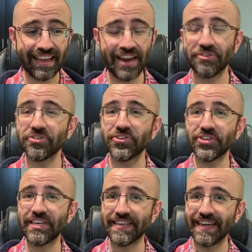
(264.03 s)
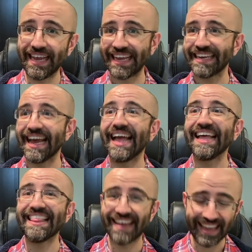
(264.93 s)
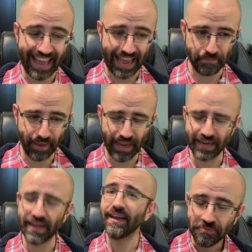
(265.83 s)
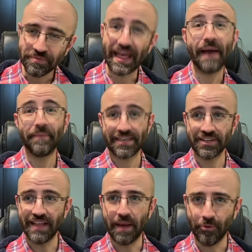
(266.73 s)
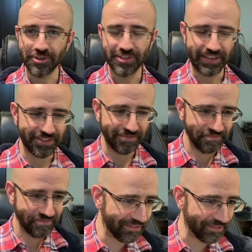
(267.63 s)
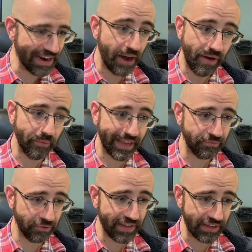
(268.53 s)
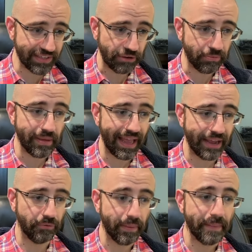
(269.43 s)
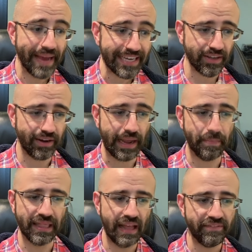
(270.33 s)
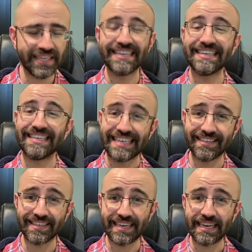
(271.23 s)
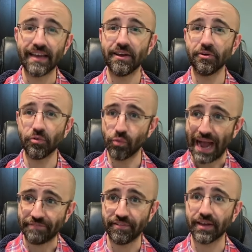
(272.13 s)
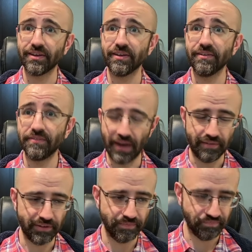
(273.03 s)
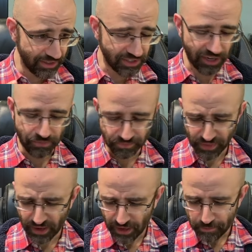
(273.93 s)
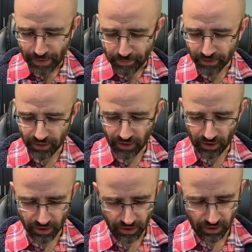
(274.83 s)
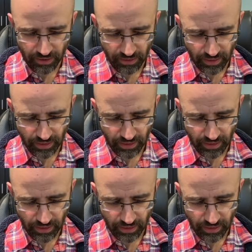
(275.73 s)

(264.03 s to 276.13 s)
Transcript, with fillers: character seen in the campaign. That makes a lot more sense. For now, all we can reveal is that it will be based on a beloved DC graphic novel. So, people are